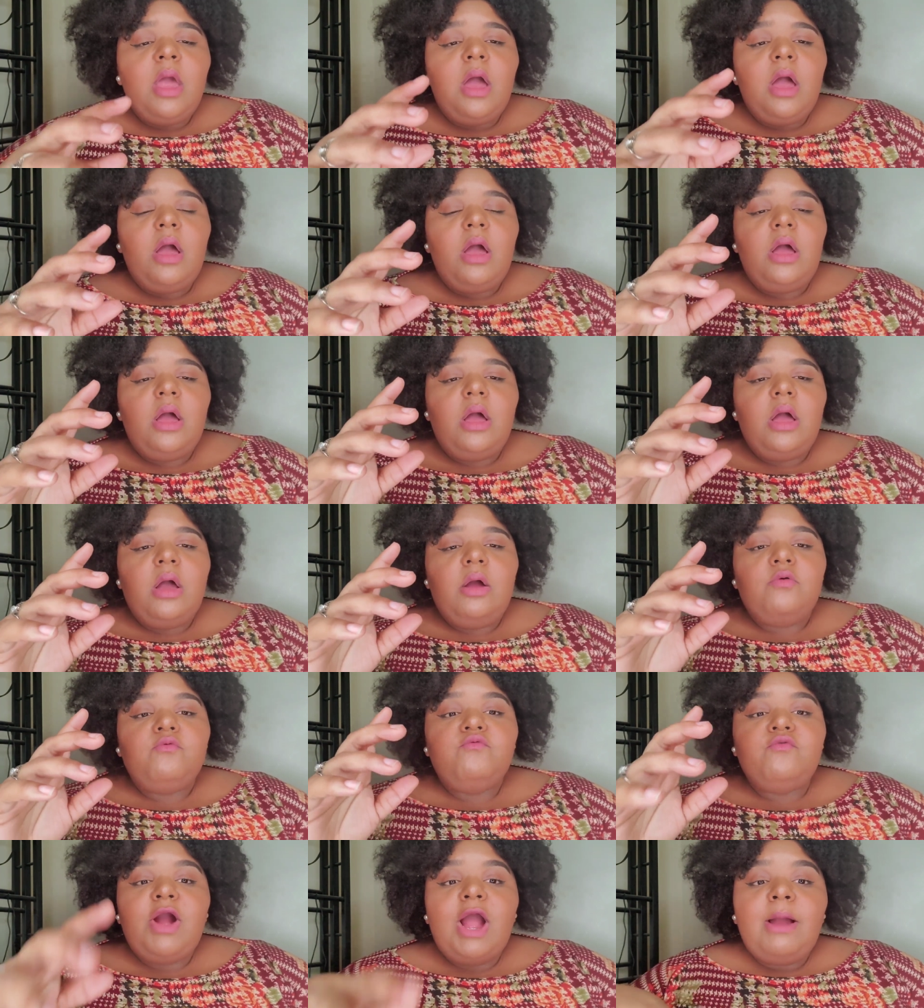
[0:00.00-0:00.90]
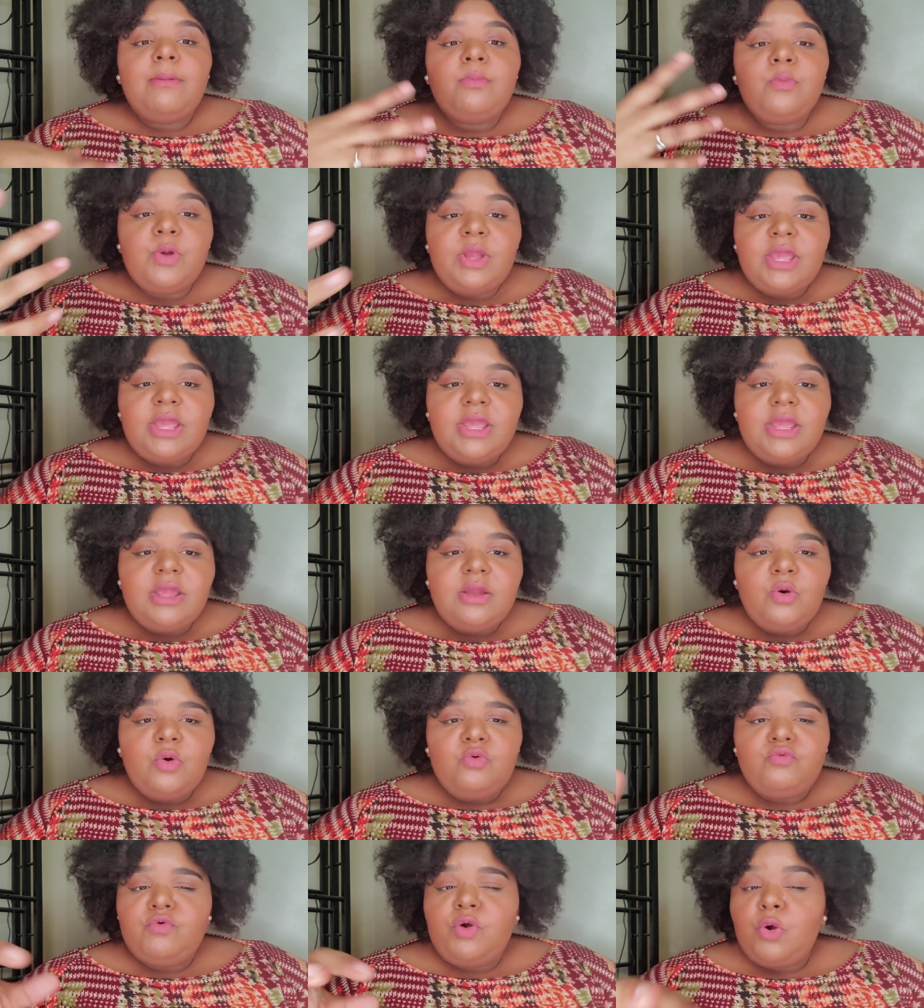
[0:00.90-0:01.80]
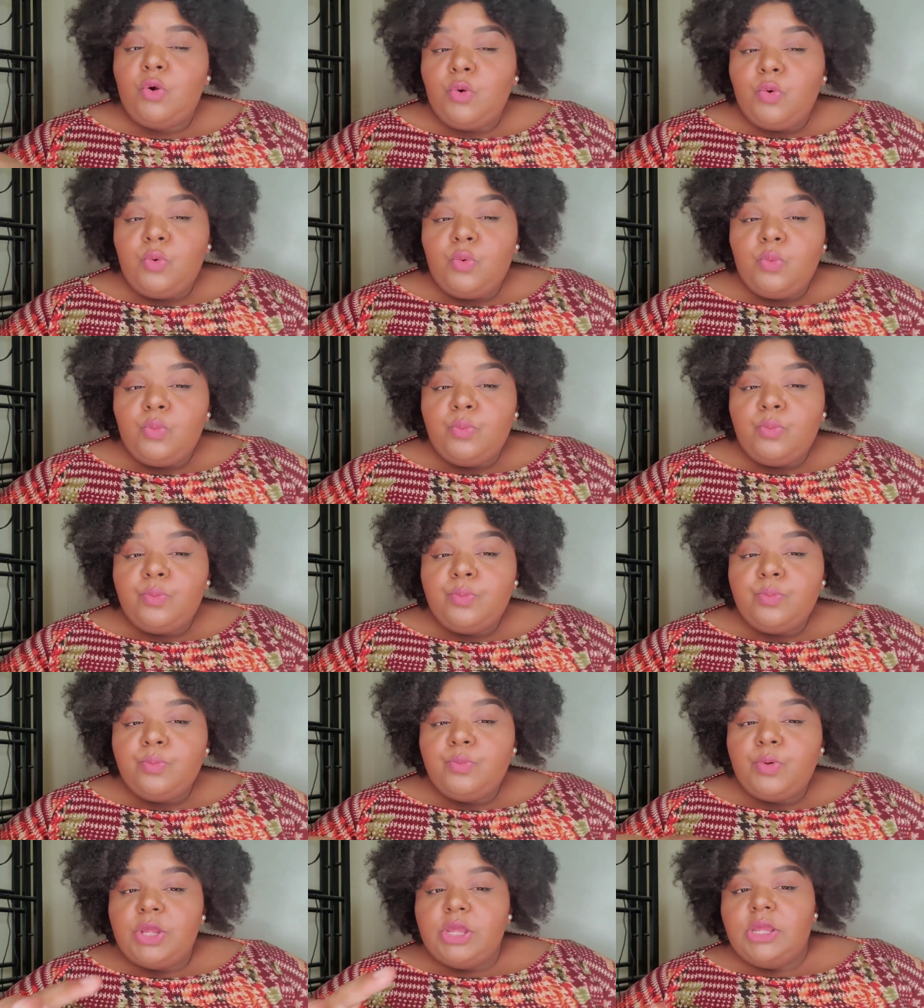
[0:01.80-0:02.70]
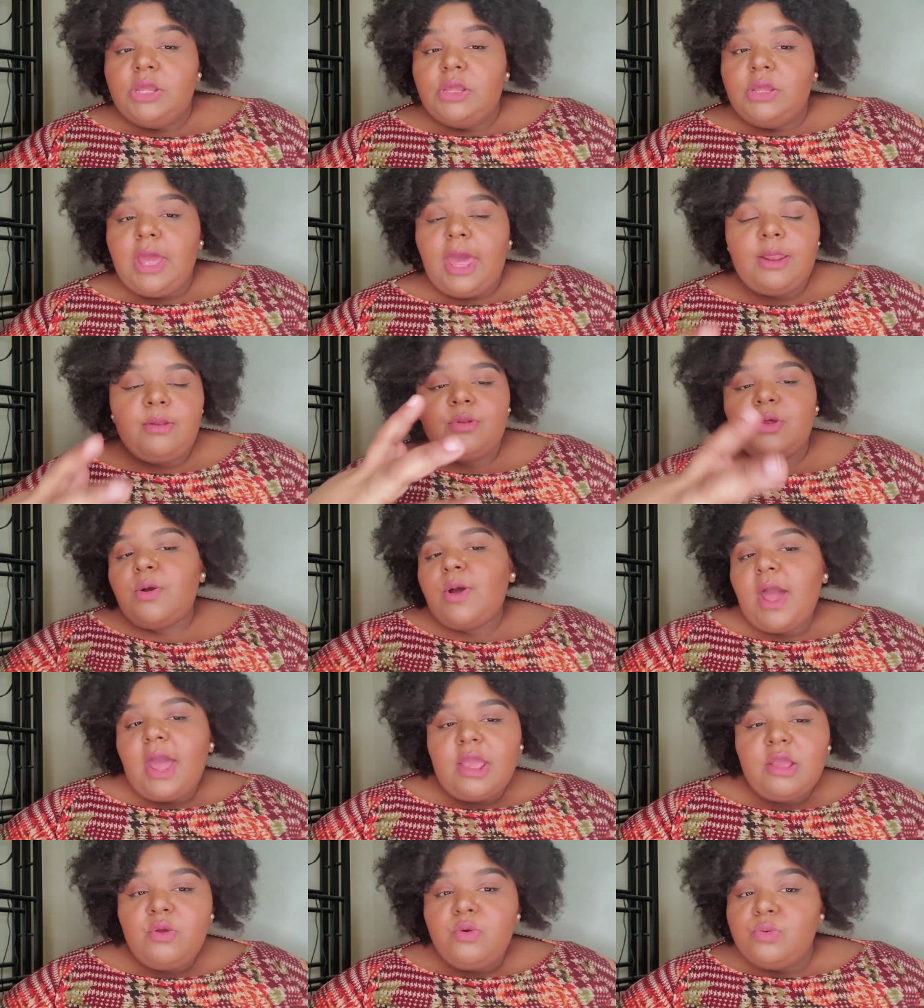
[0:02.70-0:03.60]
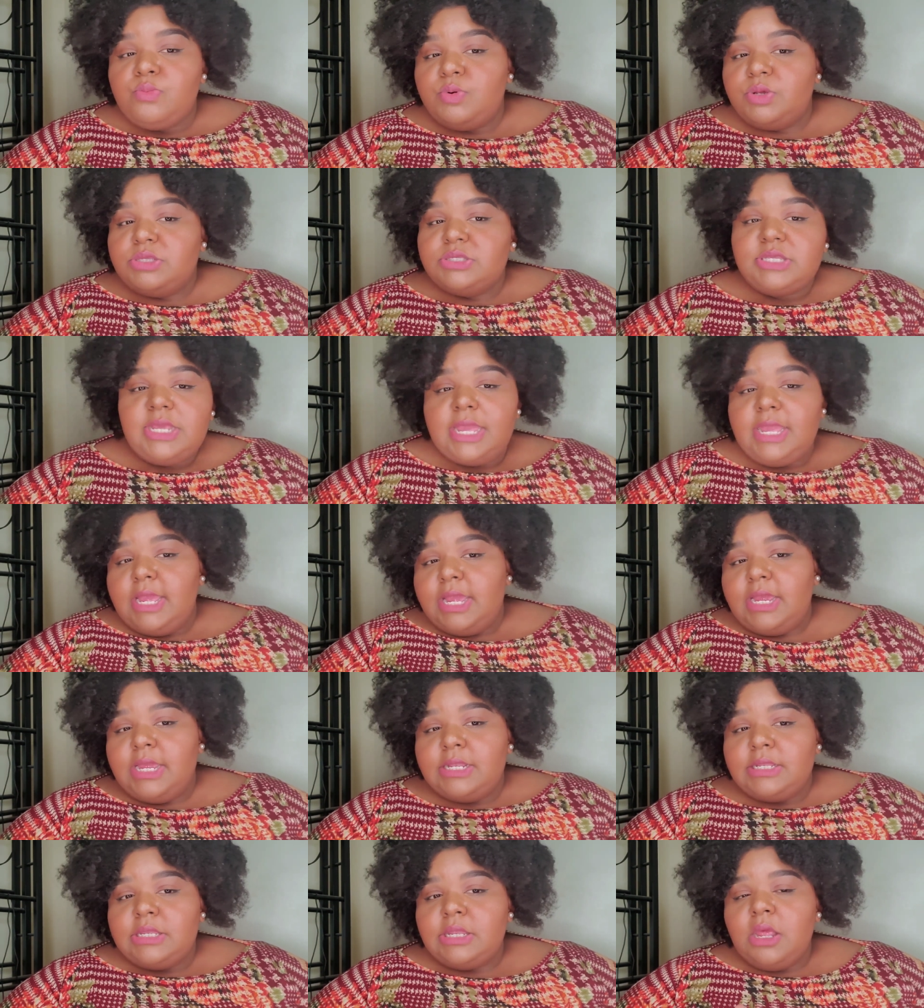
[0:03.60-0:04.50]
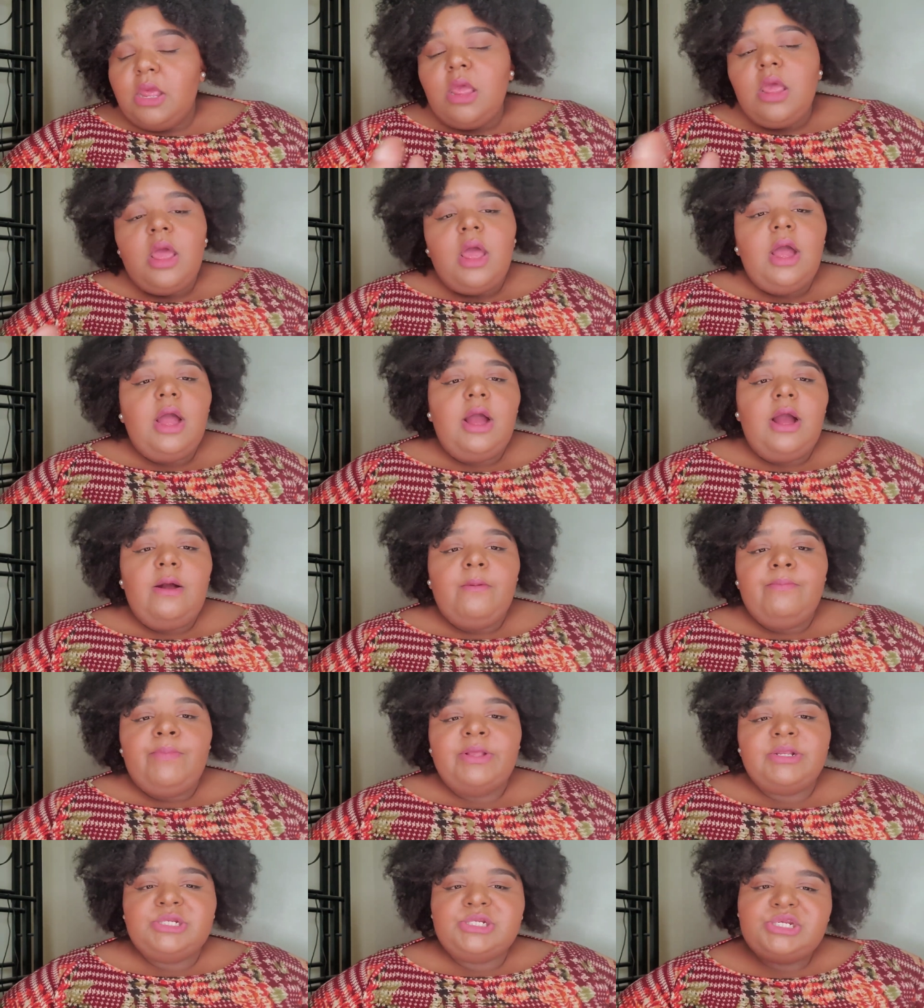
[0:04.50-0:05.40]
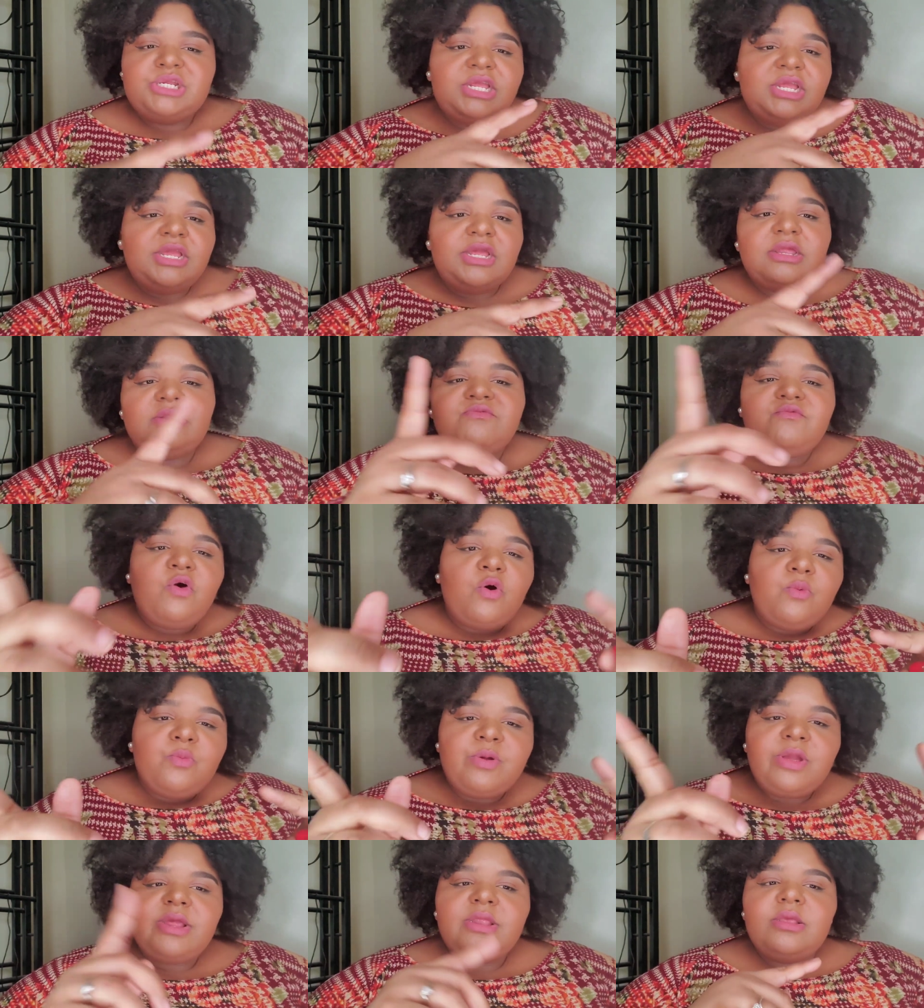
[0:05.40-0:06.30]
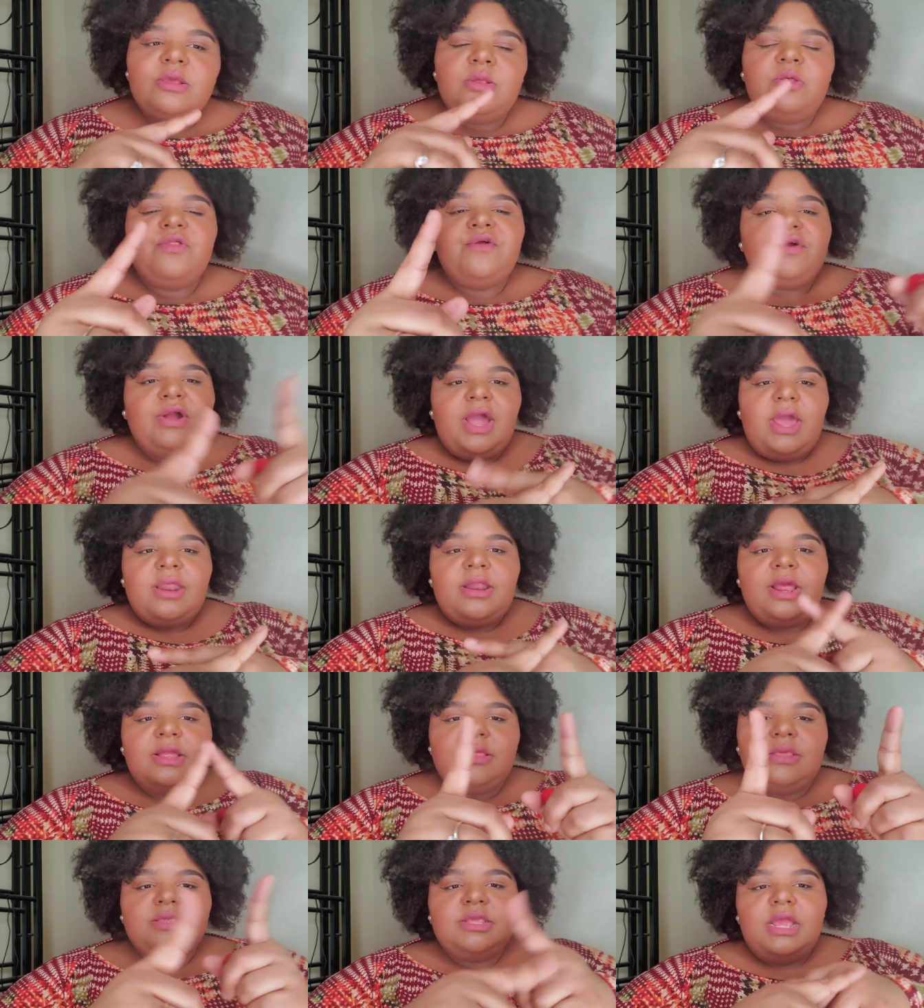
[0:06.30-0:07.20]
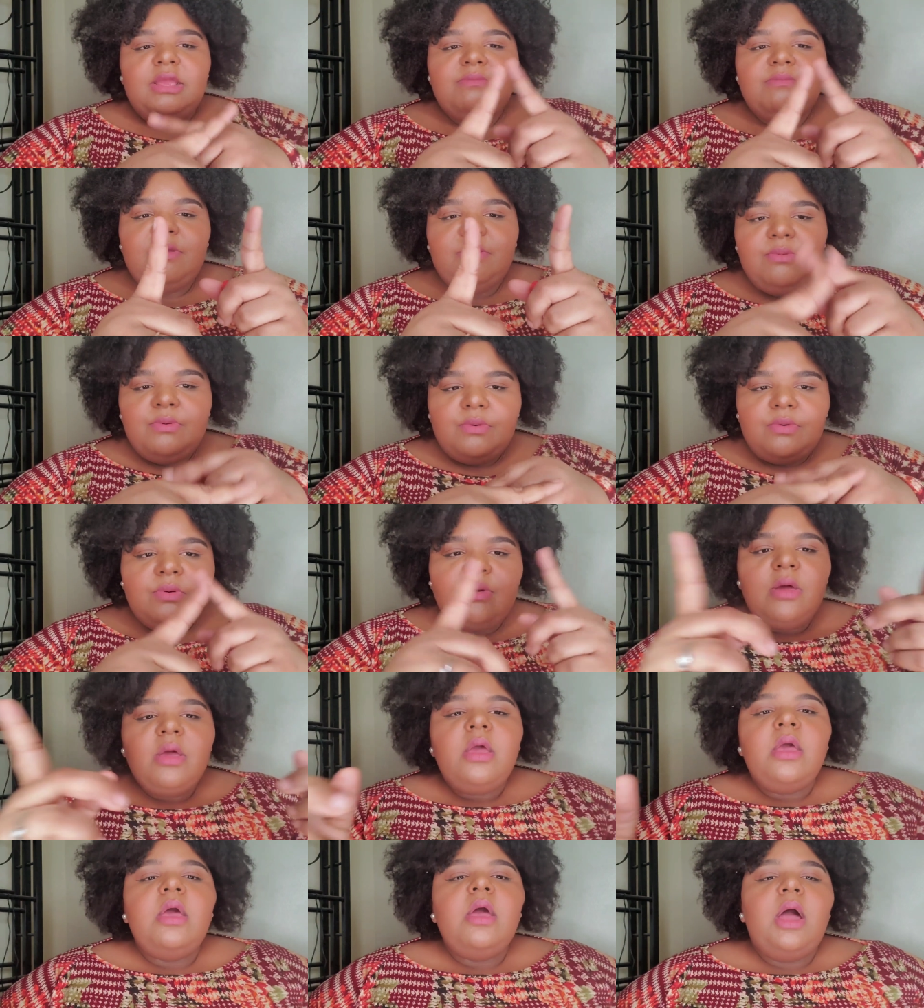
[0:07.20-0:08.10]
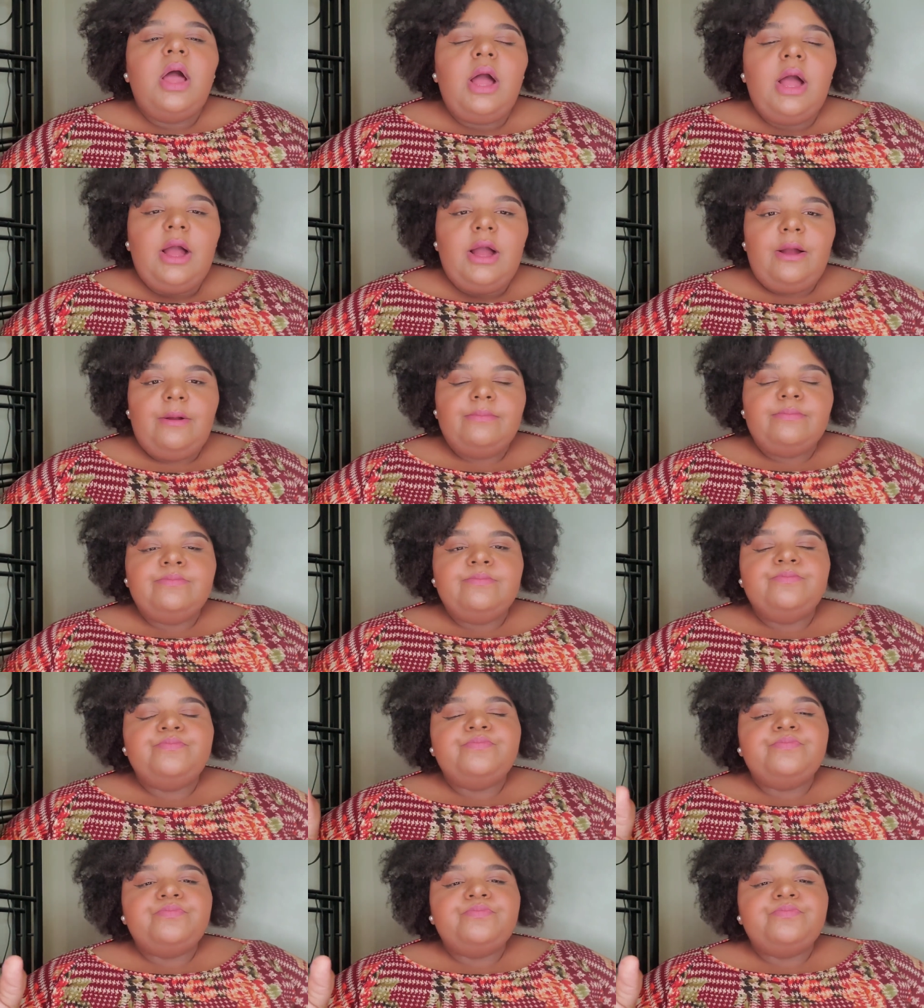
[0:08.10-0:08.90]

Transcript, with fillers: uh Romwe or Romwe, I don't know how you would say it, um but Shein, Romwe, you know, they're kind of like the same people, um